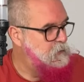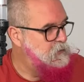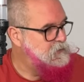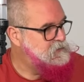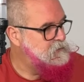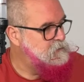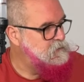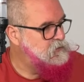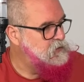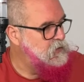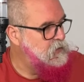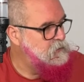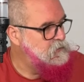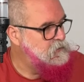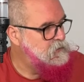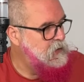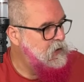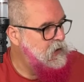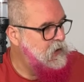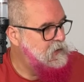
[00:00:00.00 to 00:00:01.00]
but
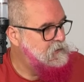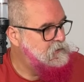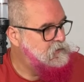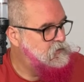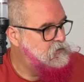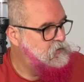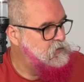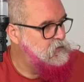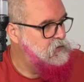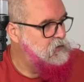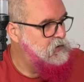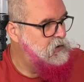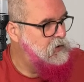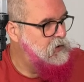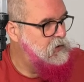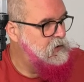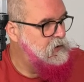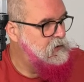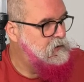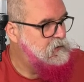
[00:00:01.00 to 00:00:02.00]
sometimes
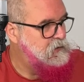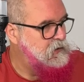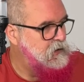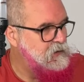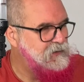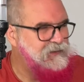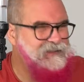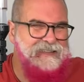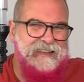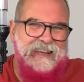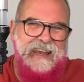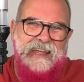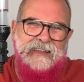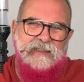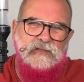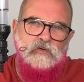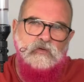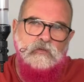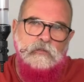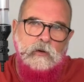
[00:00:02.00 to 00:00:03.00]
it
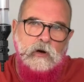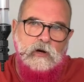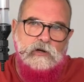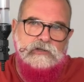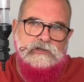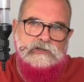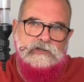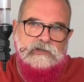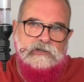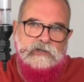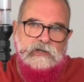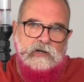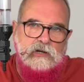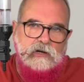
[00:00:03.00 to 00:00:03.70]
delayed too much.